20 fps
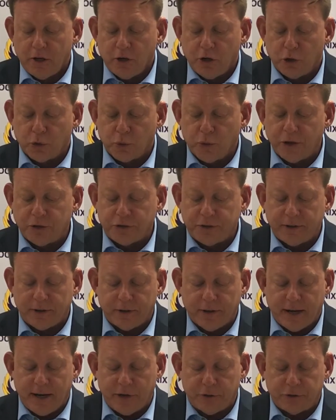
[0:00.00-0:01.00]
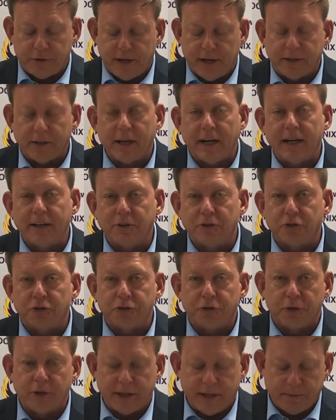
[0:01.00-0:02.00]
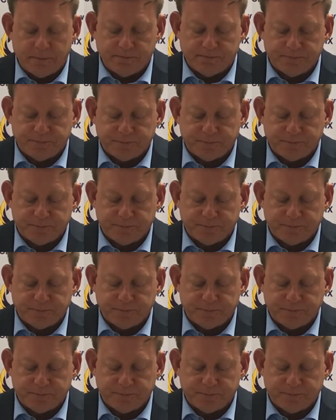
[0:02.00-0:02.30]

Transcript: who risk their lives that night in the street.